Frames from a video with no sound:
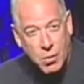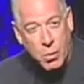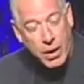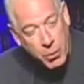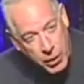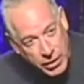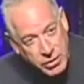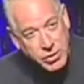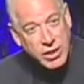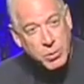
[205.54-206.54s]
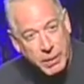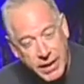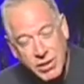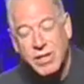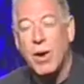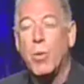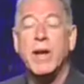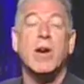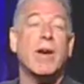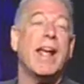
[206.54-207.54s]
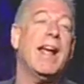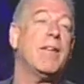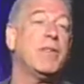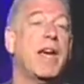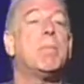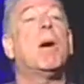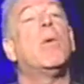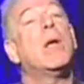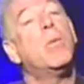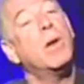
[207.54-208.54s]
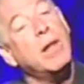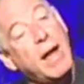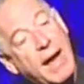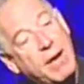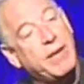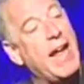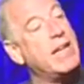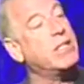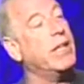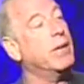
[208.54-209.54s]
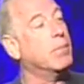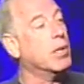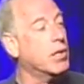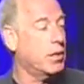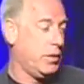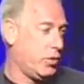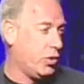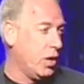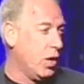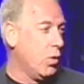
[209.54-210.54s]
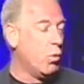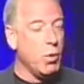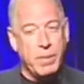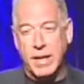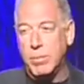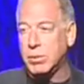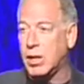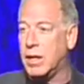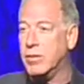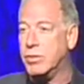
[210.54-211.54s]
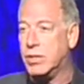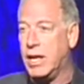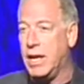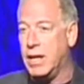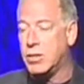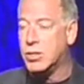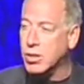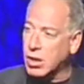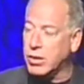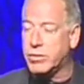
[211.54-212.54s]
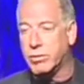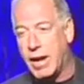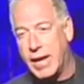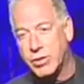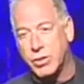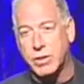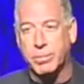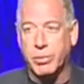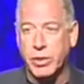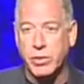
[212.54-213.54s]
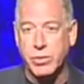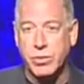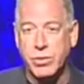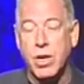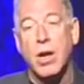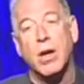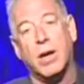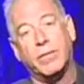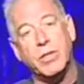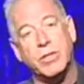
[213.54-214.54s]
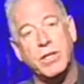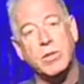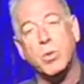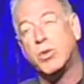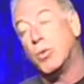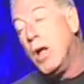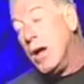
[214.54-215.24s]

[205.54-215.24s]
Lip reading: where disease begins, that we don't have yet, but we will have. And as they emerge, we'll be able to understand subtle interactions and precursors of disease, which will